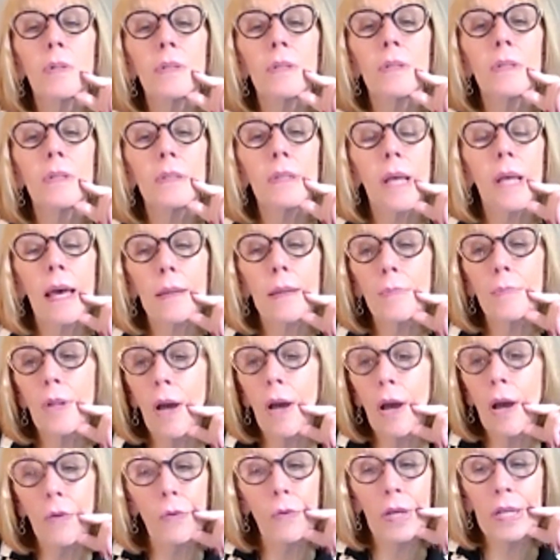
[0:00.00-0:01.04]
I'm not
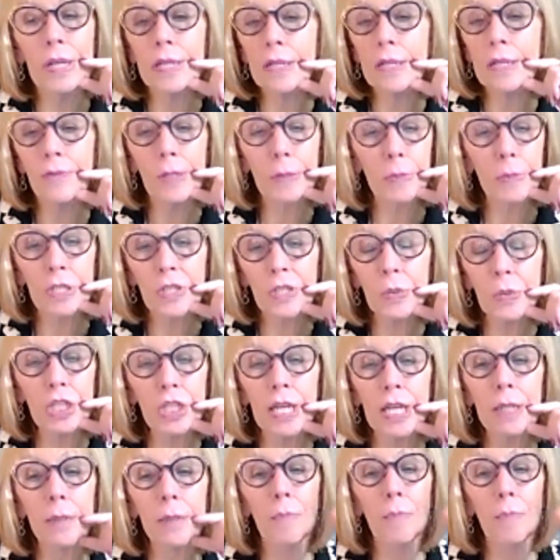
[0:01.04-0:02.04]
ready to flip the switch yet,